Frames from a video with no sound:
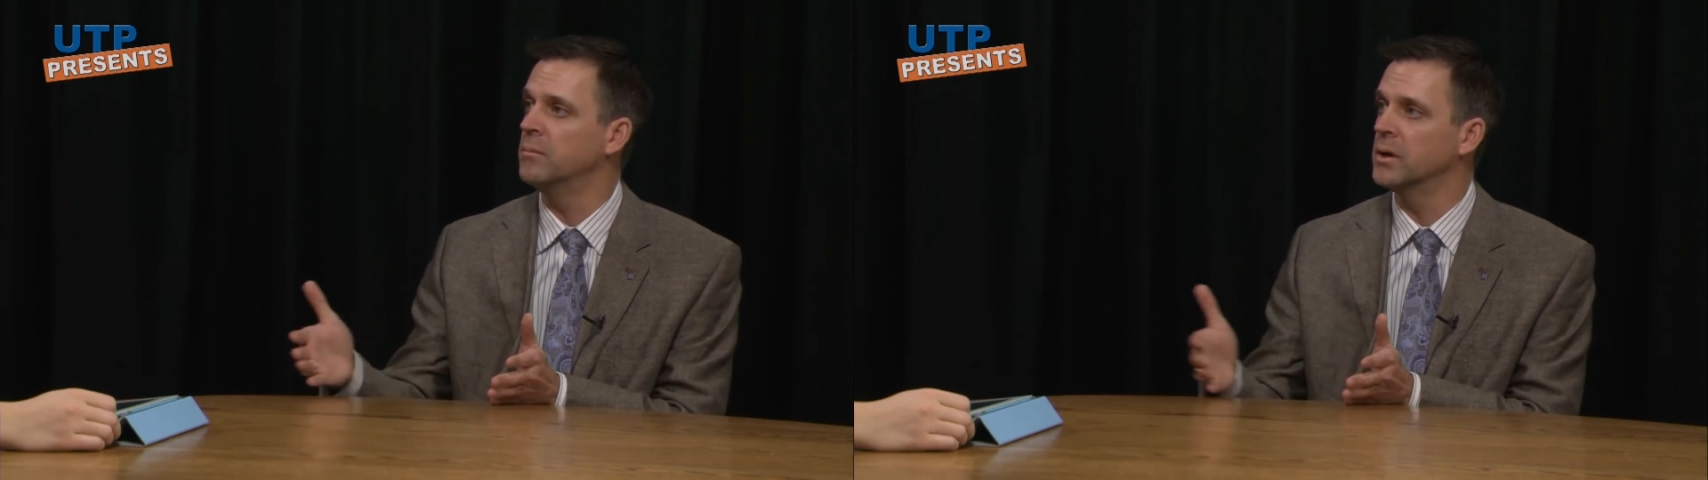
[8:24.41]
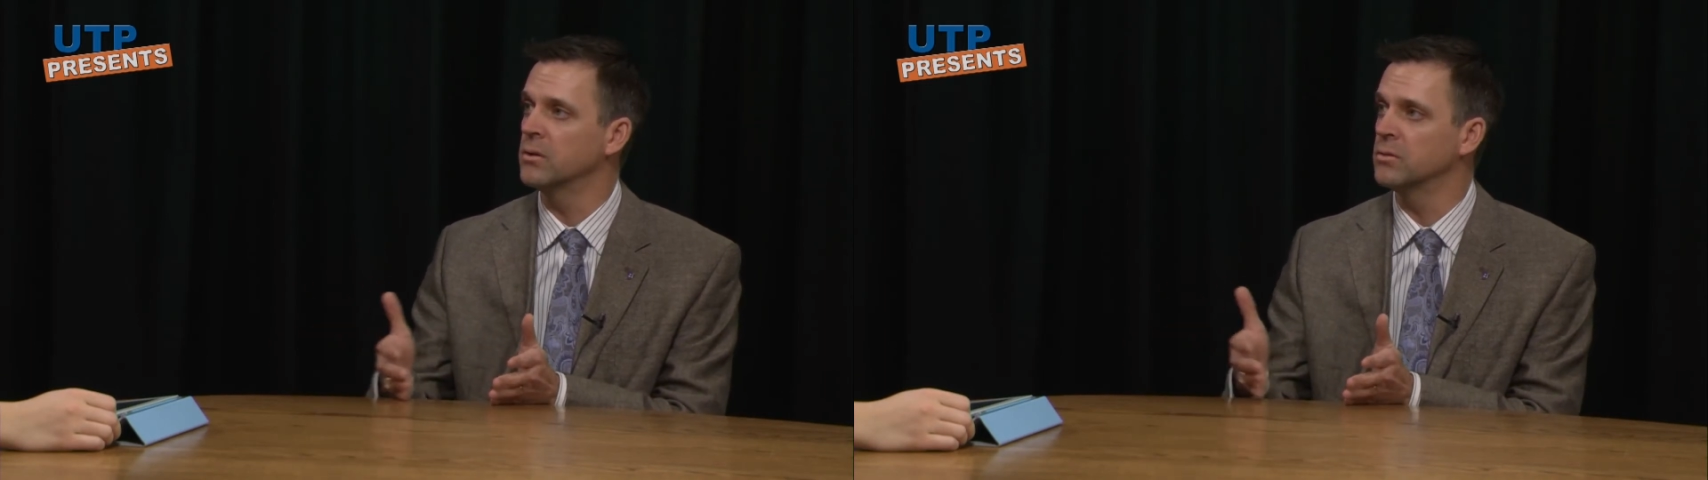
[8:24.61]

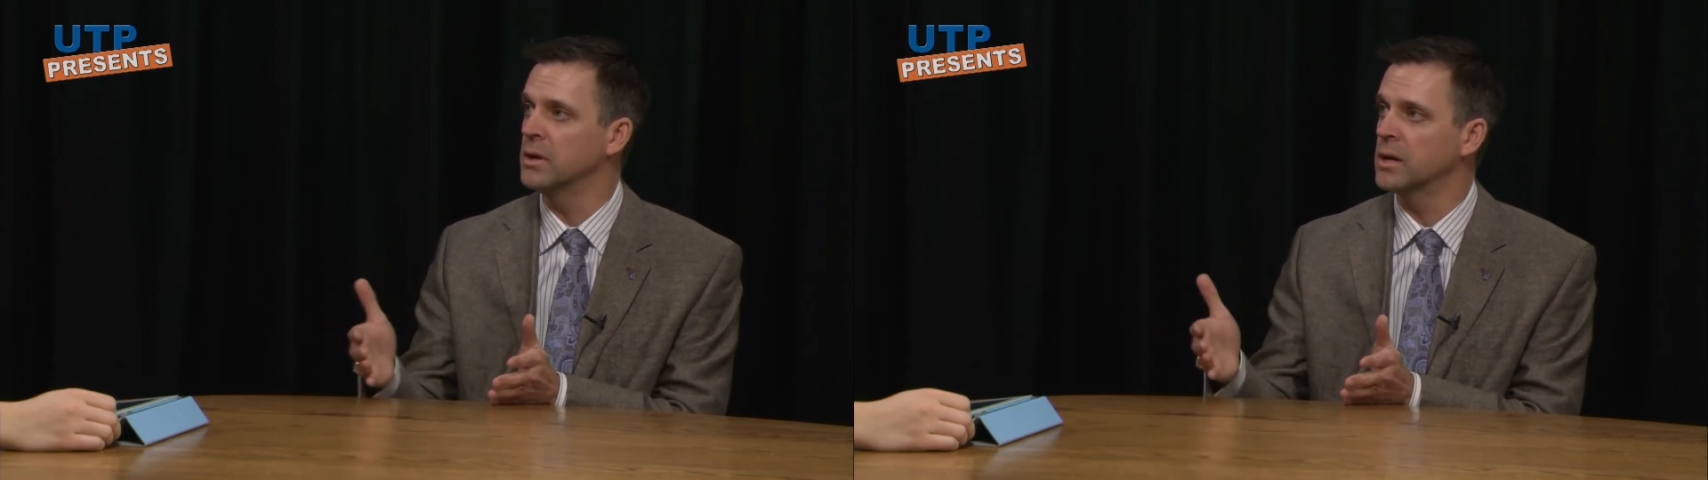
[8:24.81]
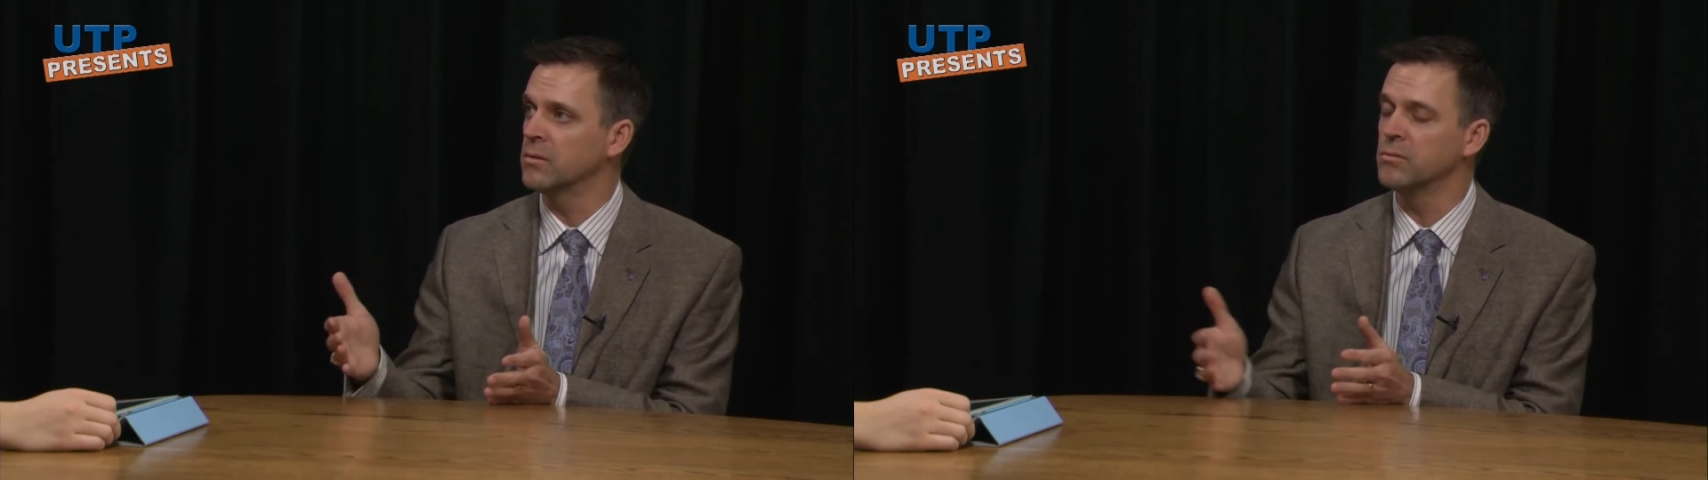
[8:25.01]
make those
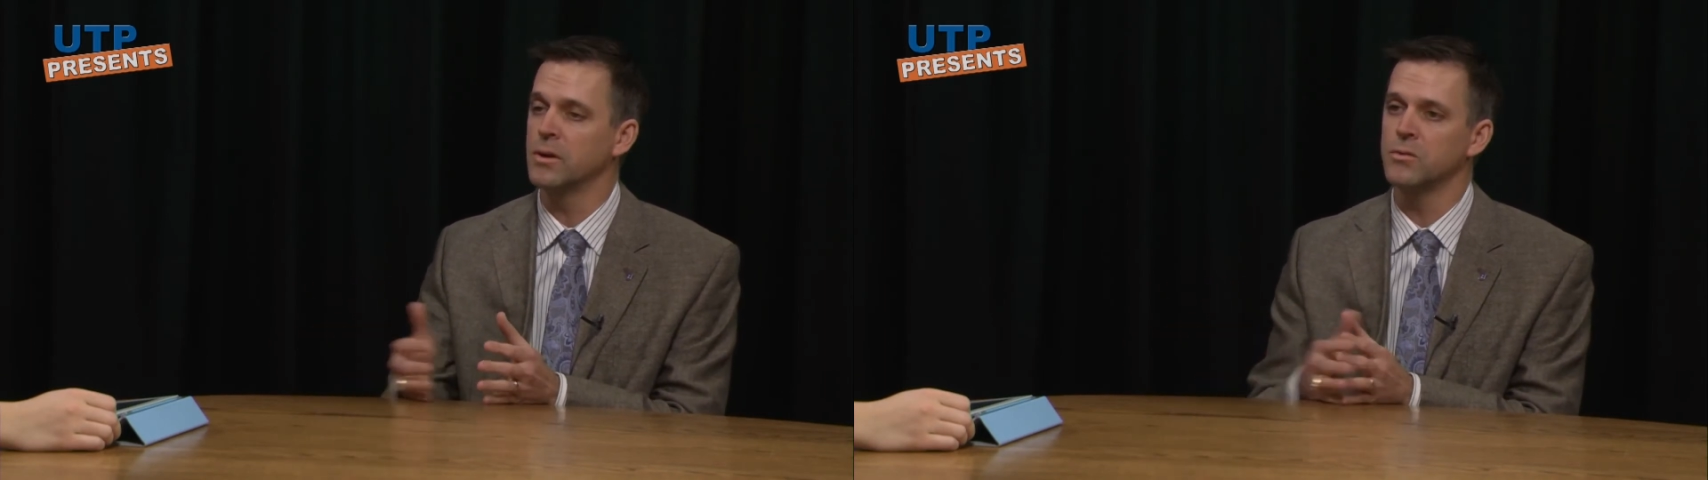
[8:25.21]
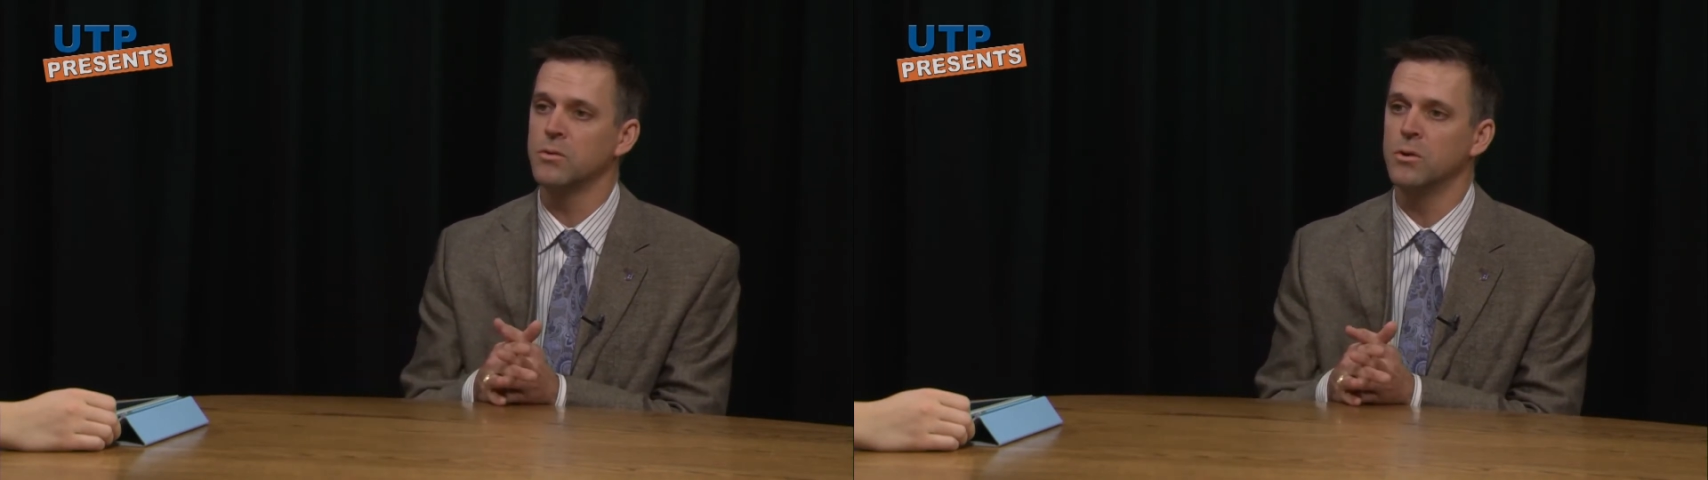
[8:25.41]
negative
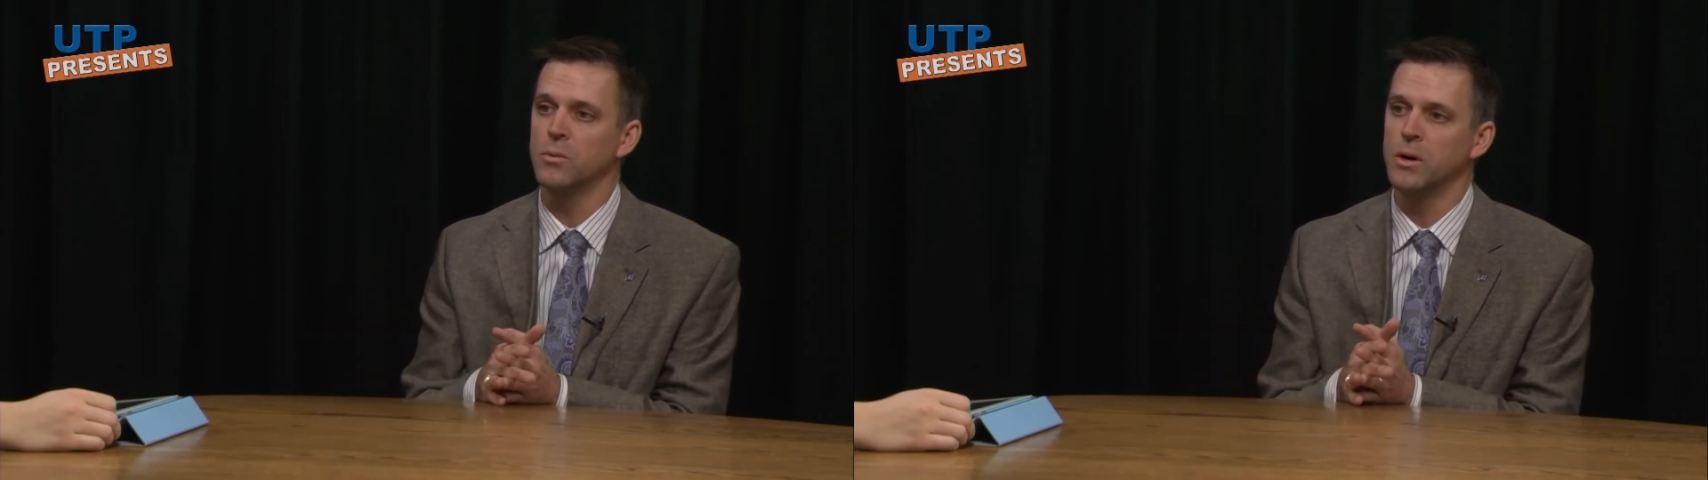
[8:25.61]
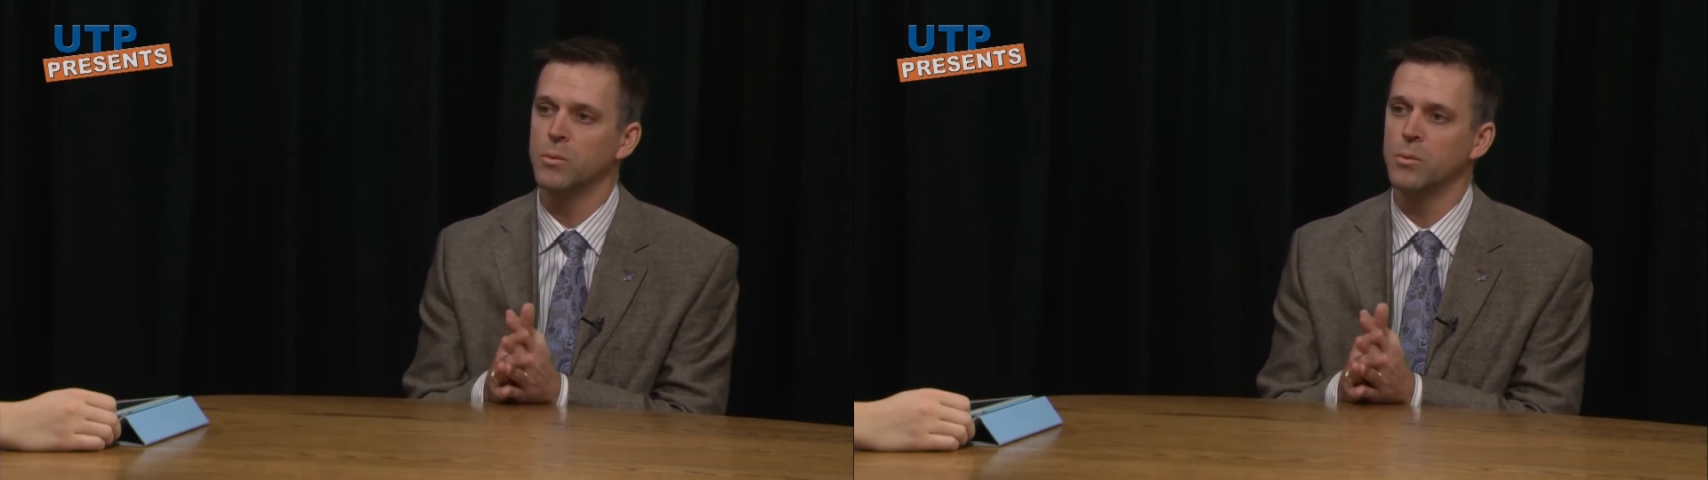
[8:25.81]
effects go away,